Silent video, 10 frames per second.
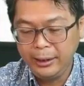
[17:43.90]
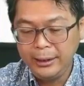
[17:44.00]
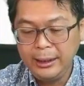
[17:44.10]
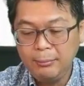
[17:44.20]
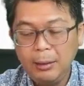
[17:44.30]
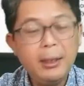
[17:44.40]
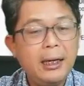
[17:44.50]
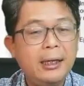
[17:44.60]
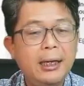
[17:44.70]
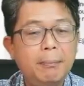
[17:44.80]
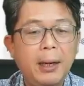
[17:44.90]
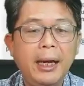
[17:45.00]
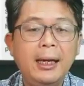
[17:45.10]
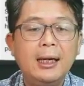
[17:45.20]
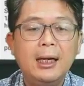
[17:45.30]
8 rating. Maybe they
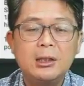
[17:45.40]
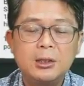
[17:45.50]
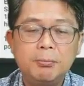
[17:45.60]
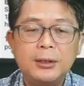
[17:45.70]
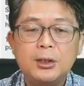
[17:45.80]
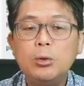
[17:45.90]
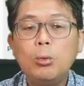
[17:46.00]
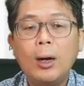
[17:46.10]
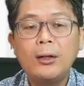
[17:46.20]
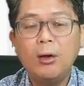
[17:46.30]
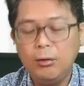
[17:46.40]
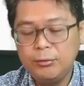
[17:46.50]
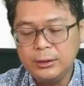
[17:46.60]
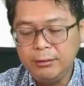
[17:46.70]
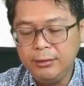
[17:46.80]
did pay a special
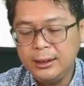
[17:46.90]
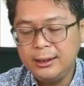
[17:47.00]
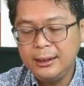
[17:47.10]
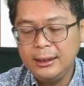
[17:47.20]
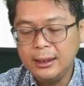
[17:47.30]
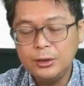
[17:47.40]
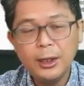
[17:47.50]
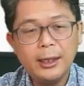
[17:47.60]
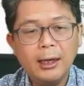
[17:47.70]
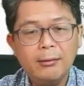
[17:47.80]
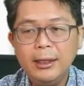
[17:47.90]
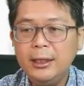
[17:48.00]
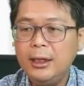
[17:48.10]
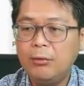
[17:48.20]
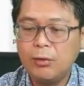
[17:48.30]
one-off dividend in there. Check it
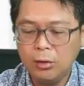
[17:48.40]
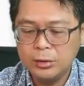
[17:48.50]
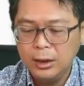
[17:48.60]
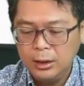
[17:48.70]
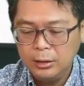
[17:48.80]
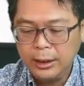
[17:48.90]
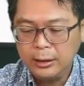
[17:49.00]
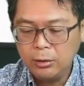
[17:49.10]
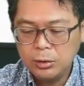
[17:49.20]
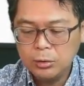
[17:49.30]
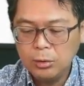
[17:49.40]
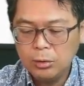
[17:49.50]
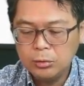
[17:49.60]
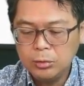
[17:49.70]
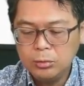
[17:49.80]
out in here. Of course, you can
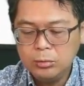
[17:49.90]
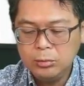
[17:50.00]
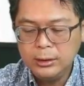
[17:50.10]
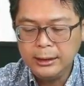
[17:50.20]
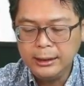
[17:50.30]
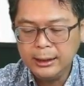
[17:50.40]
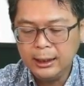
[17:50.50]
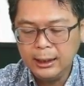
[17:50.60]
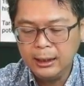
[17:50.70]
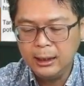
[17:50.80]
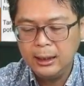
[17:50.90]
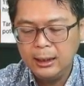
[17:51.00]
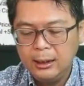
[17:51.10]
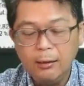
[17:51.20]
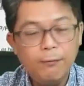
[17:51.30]
also go to the
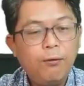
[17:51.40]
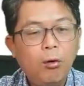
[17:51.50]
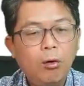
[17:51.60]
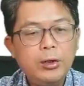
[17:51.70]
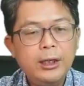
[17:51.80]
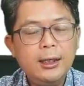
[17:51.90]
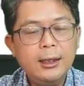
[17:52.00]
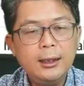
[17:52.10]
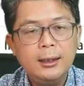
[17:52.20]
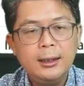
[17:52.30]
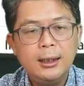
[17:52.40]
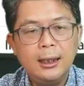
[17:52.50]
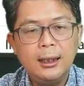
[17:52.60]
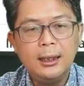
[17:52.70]
4-year